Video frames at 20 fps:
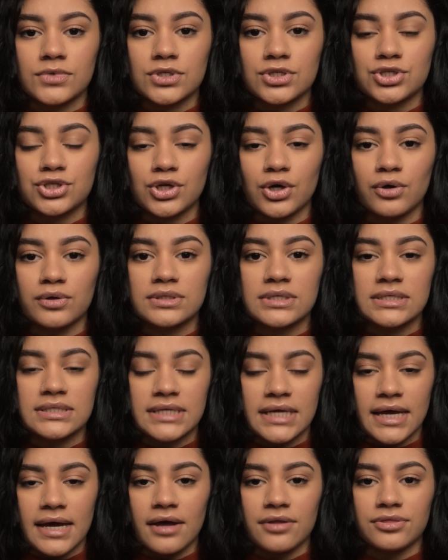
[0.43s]
So
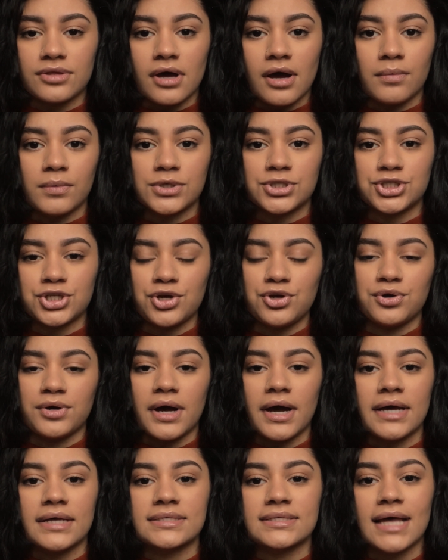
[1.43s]
today I thought I would show you
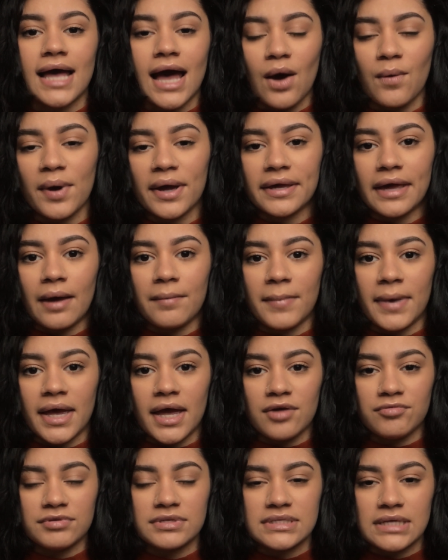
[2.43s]
guys how I get my
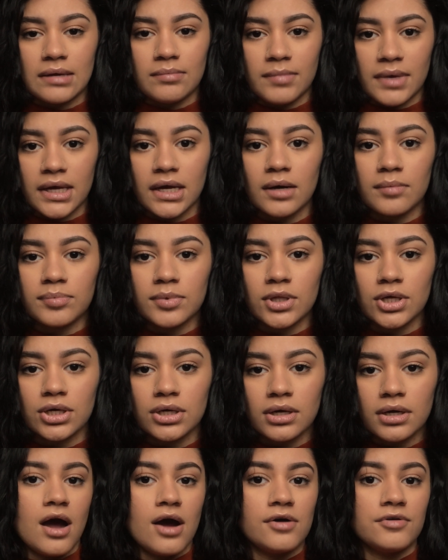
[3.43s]
everyday makeup
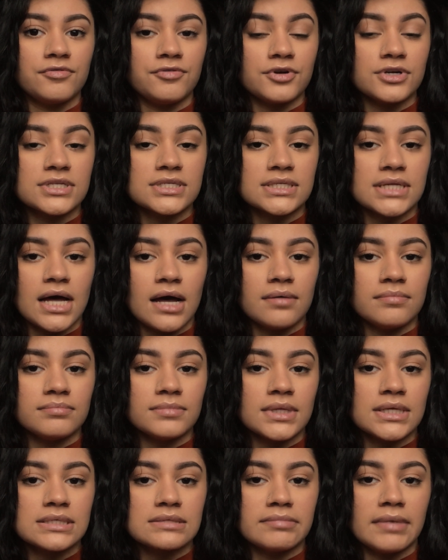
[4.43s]
look. For
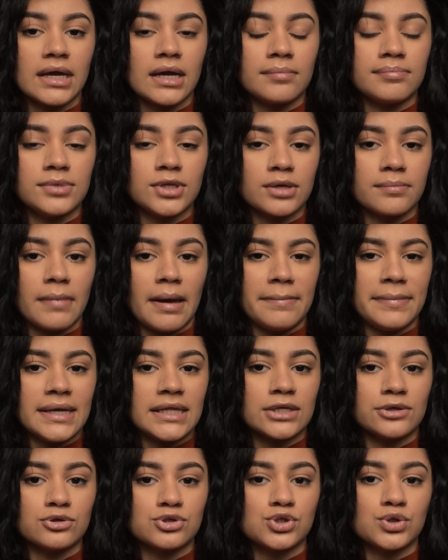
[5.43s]
some, this makeup look might
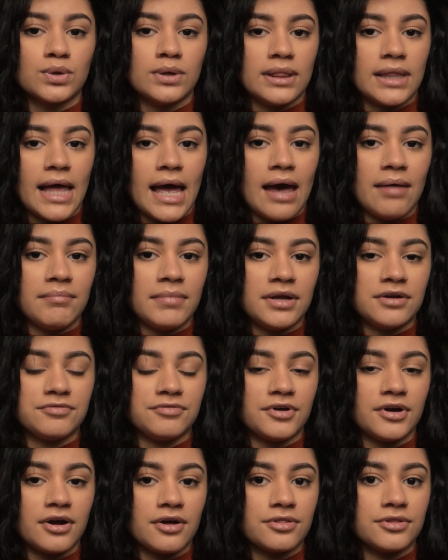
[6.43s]
be a little too glam, and
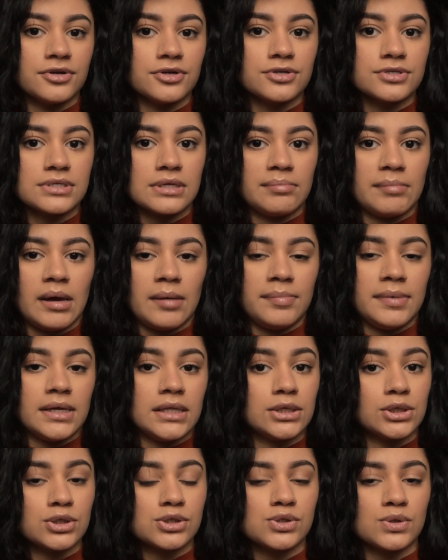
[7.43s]
for others it might be
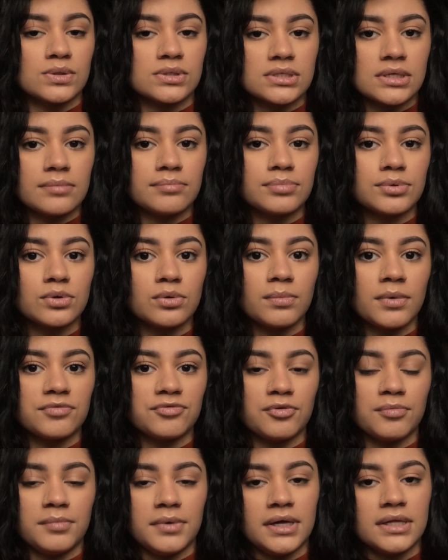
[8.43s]
a little too simple,
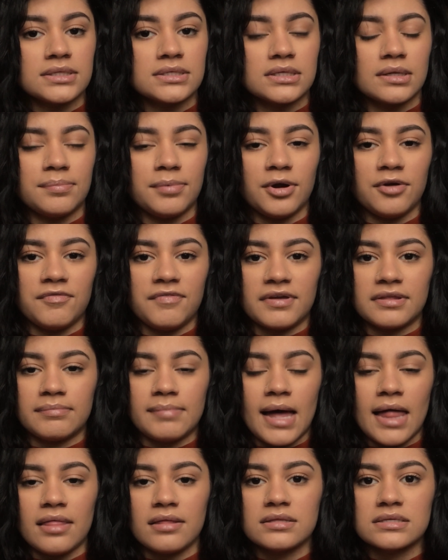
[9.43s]
but for me it's the
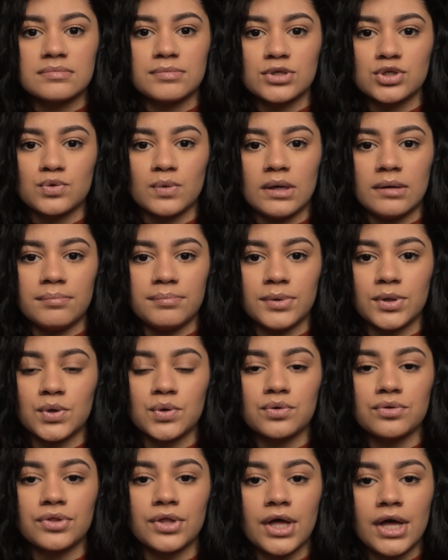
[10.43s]
perfect balance between
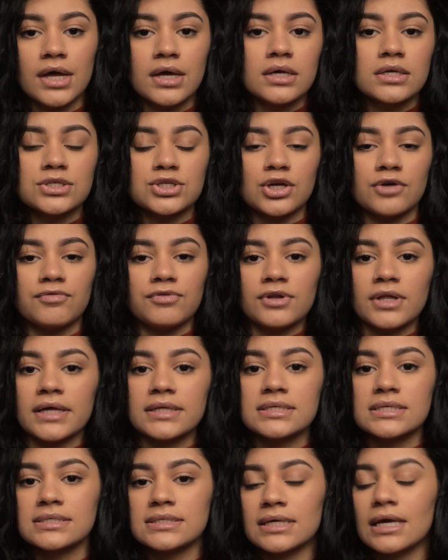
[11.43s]
both. So if you'd
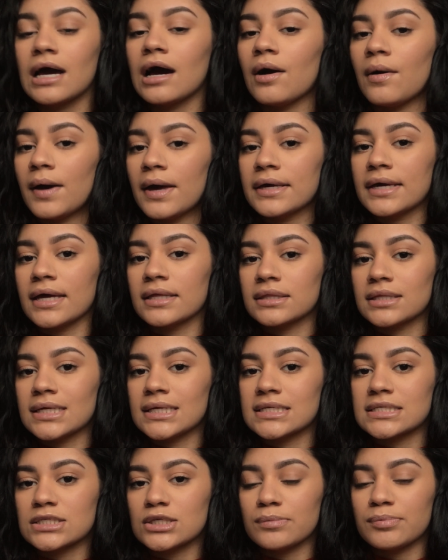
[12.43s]
like to see how I get
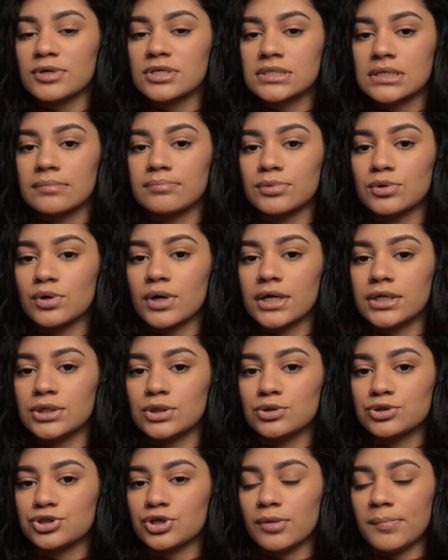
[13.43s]
this super simple
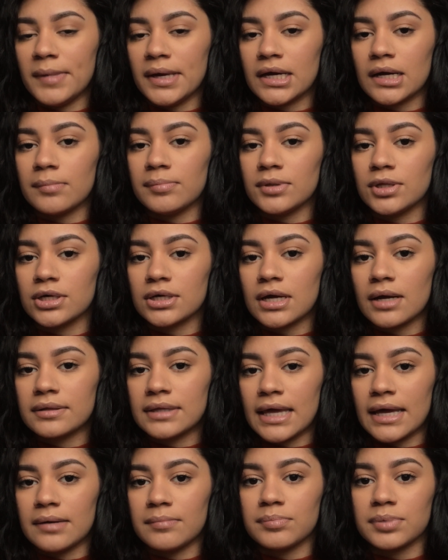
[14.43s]
and neutral makeup look,
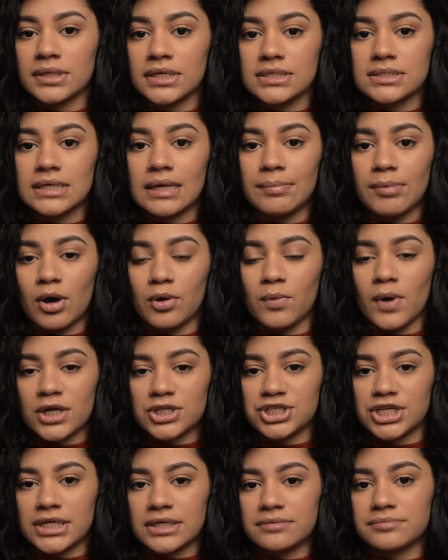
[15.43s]
then please keep on
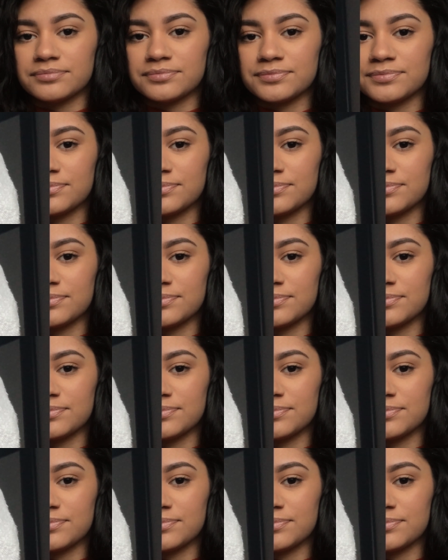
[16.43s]
watching.